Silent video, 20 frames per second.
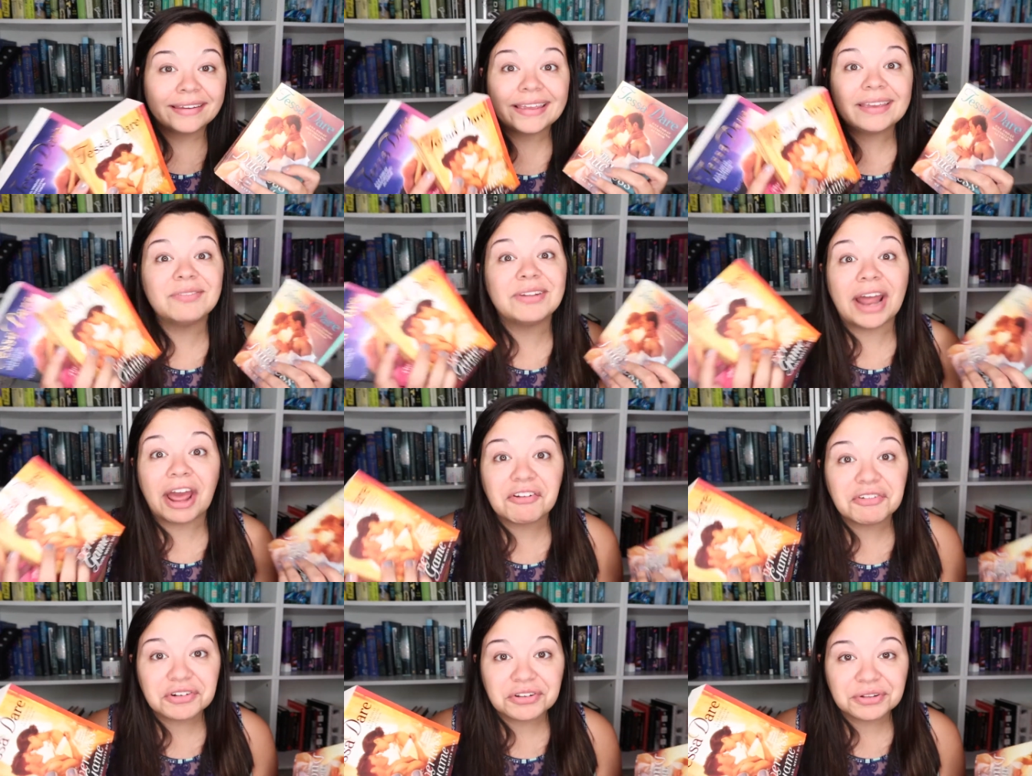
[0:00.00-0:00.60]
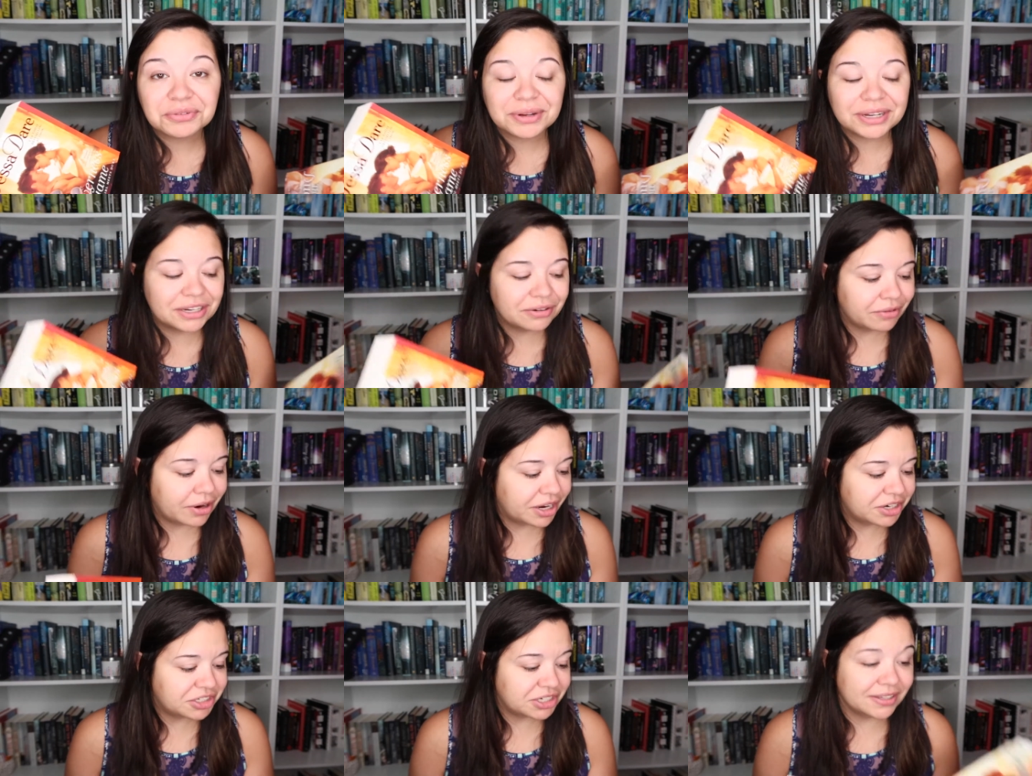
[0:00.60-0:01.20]
even after the reading
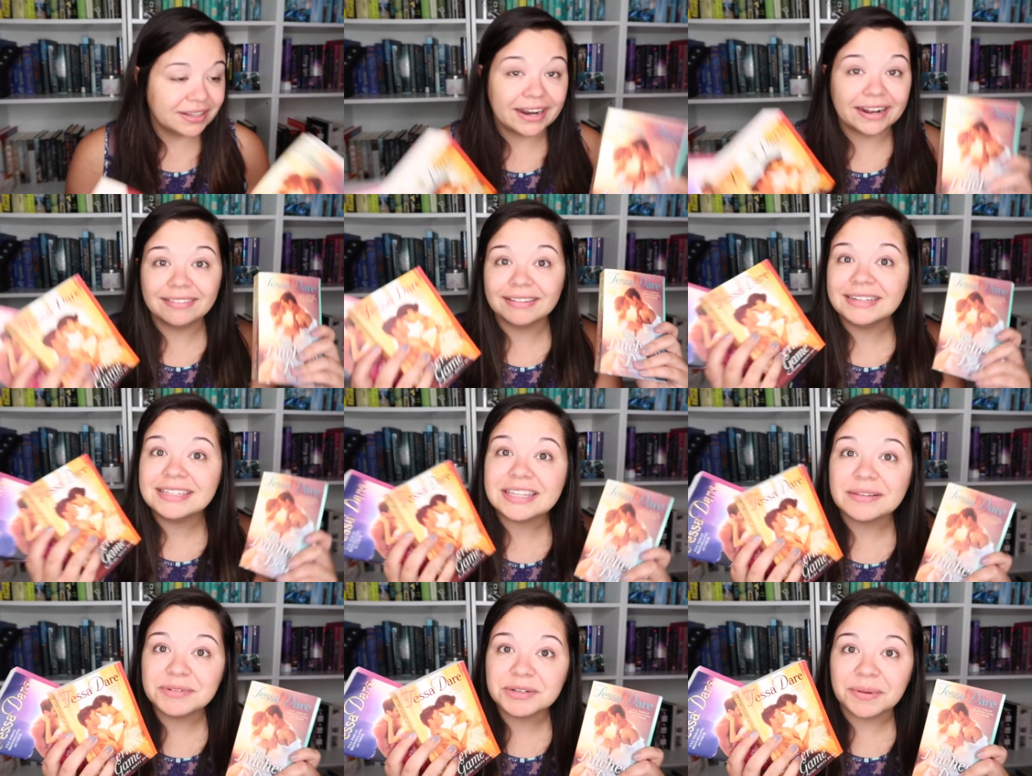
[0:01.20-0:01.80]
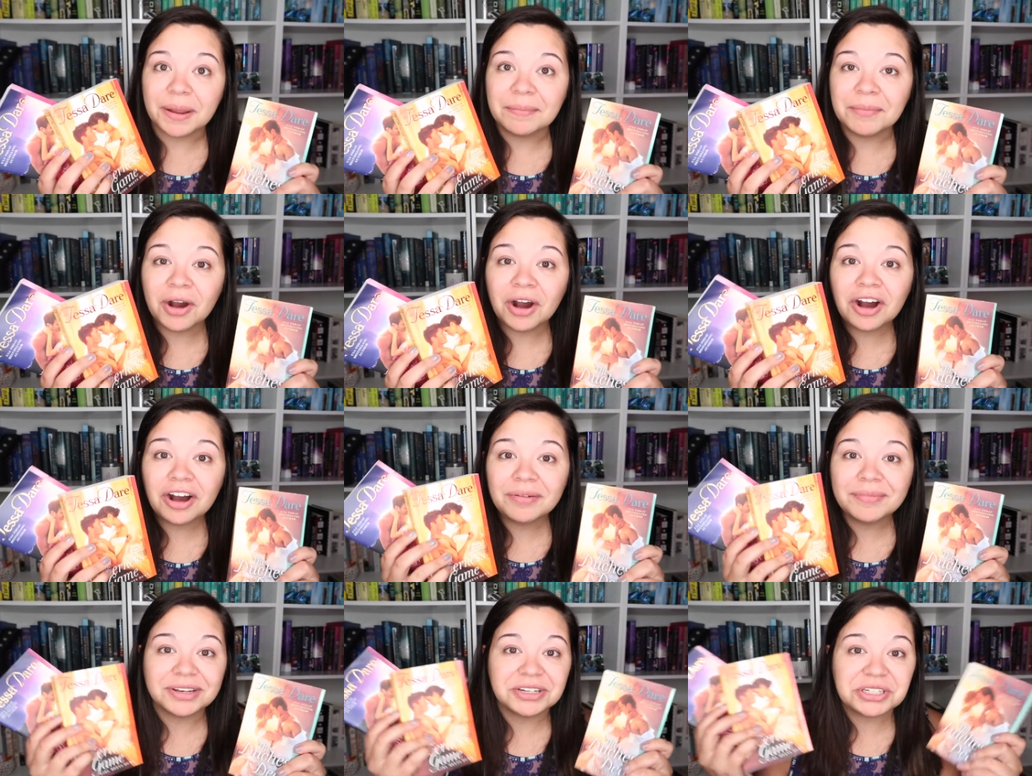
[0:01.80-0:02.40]
rush, and then I lent them to my
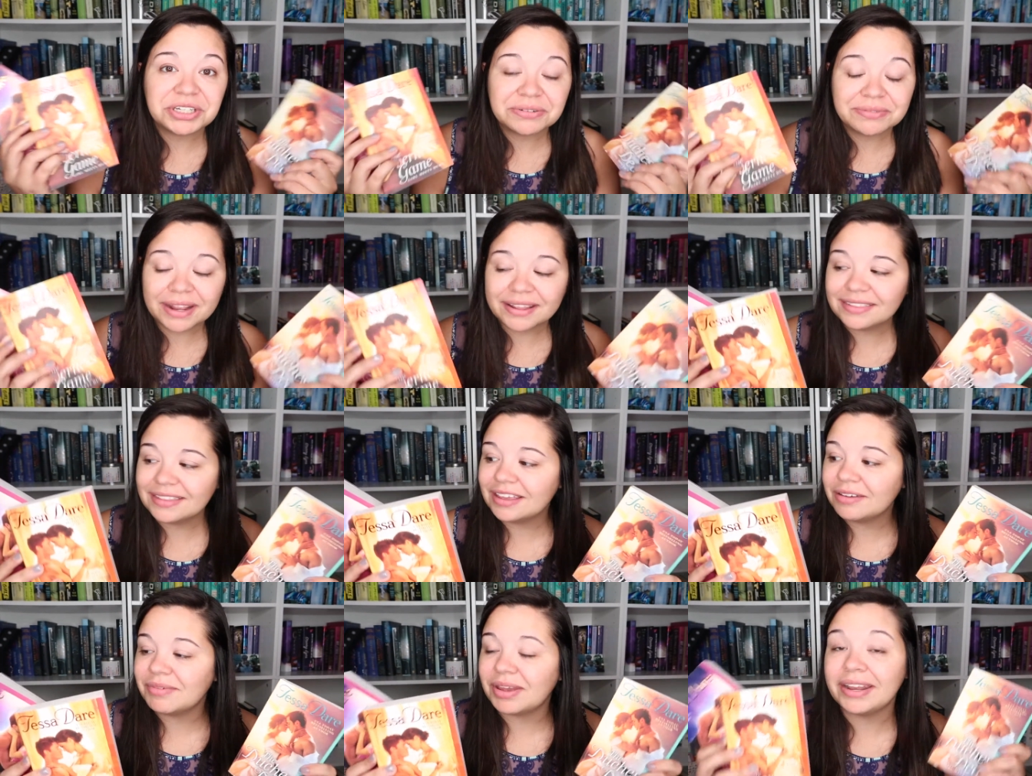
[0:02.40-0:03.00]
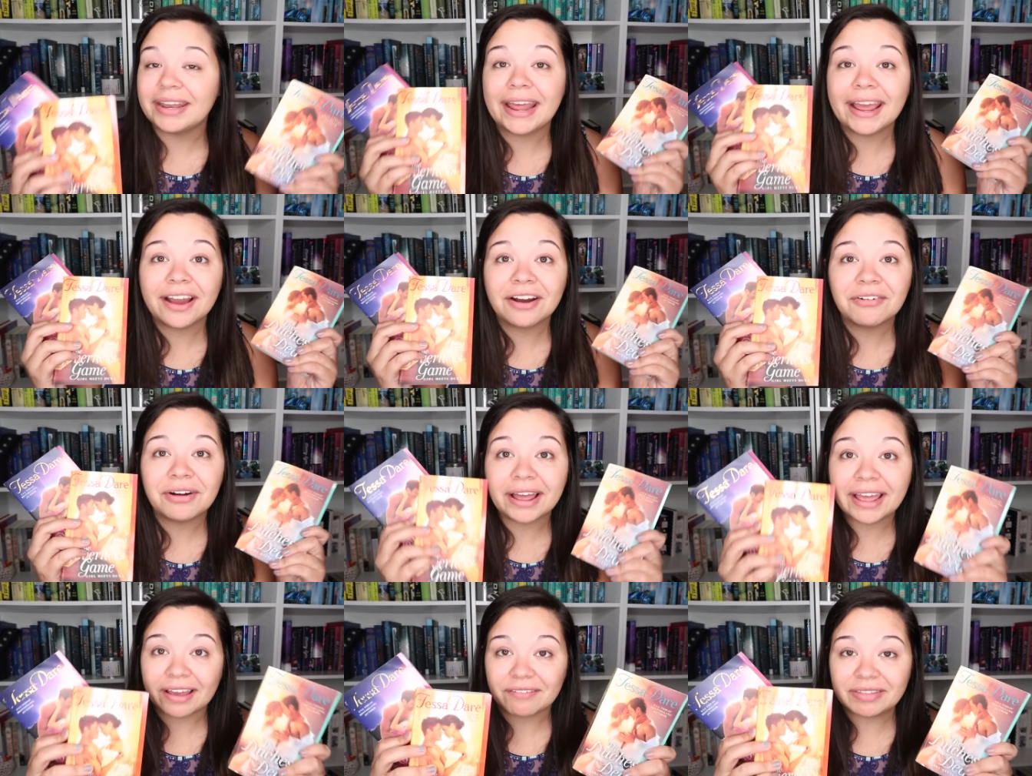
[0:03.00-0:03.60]
mom and she read them, and
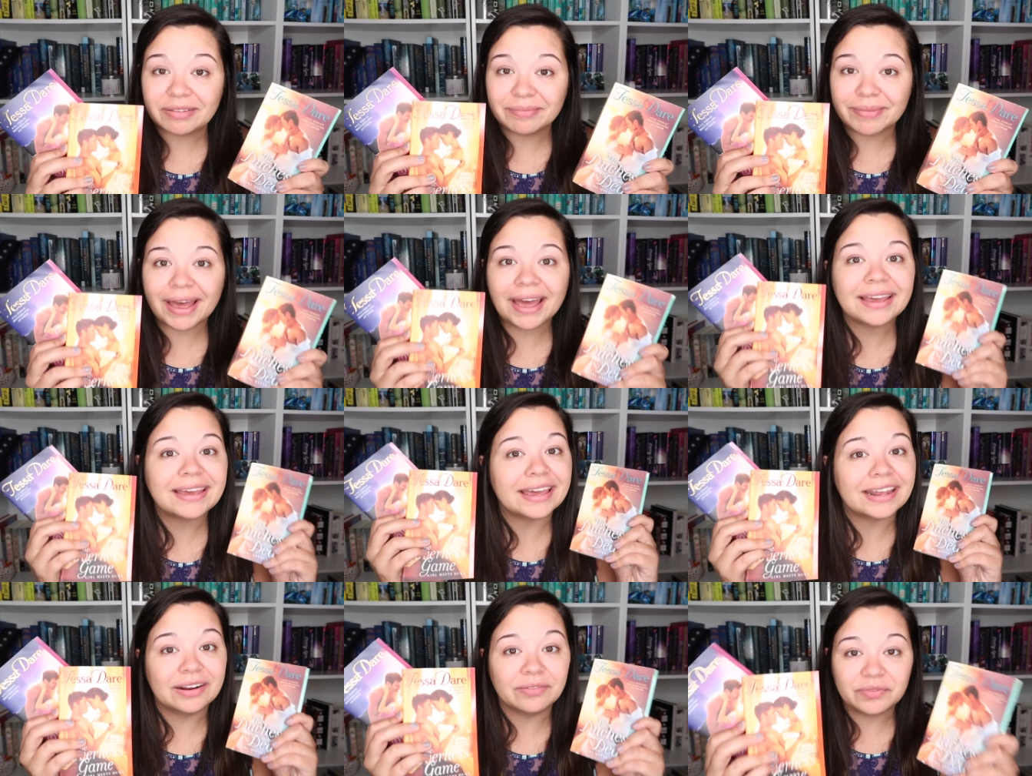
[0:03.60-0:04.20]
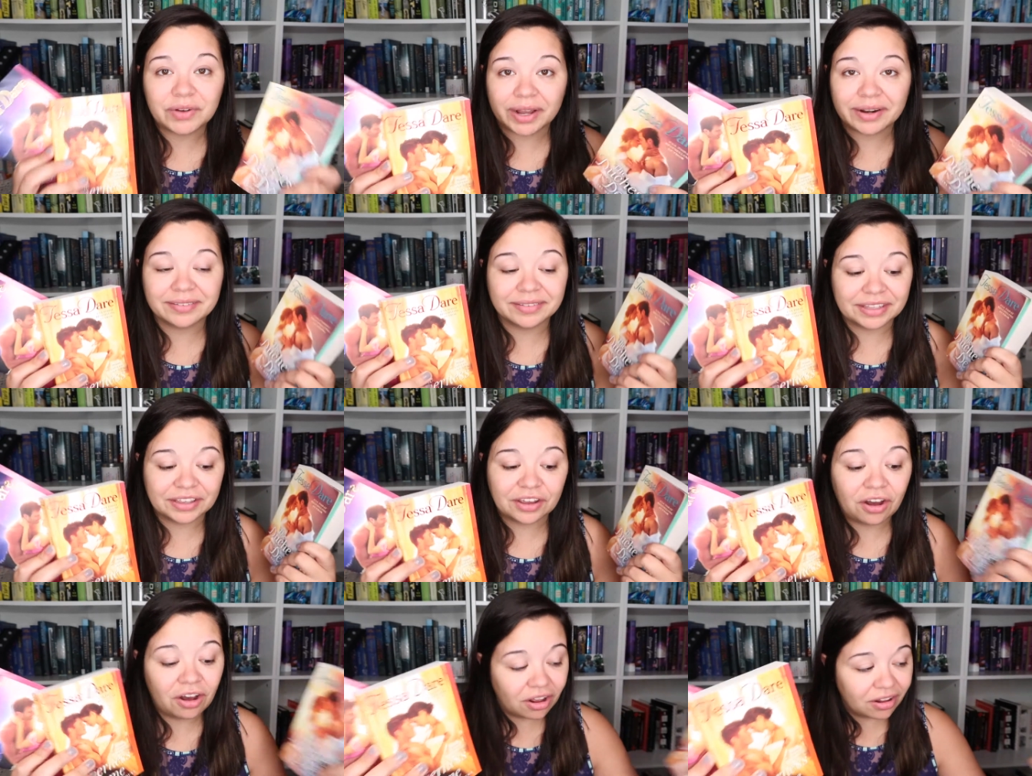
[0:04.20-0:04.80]
now I have them back and I'm
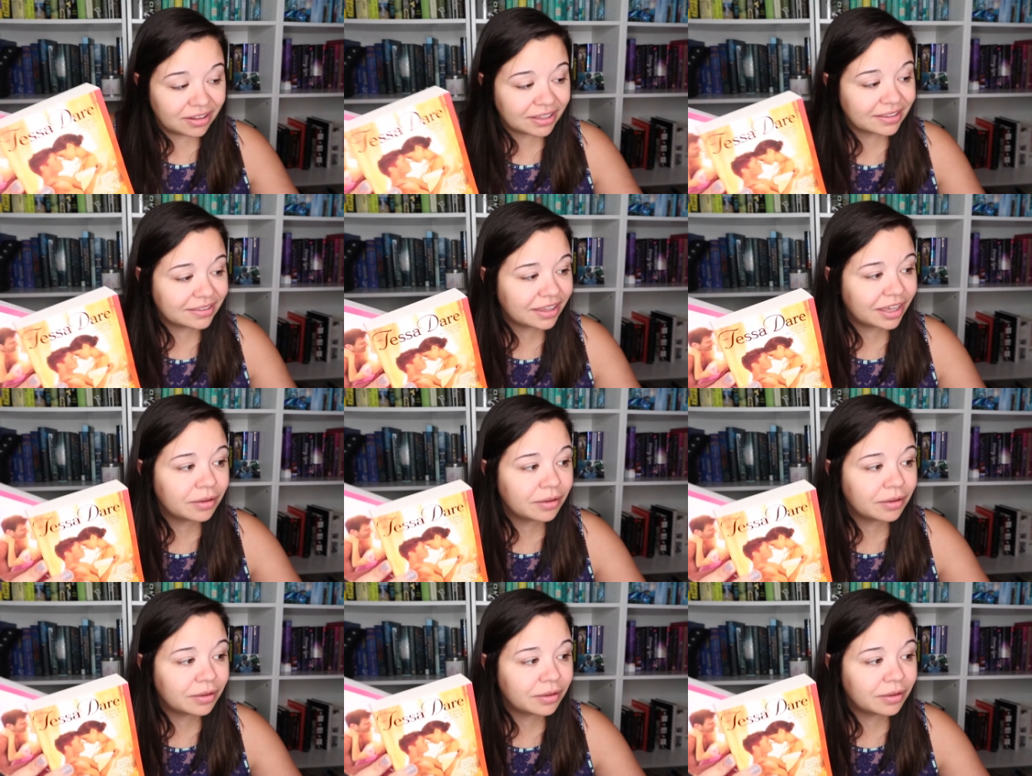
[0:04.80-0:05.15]
finally hauling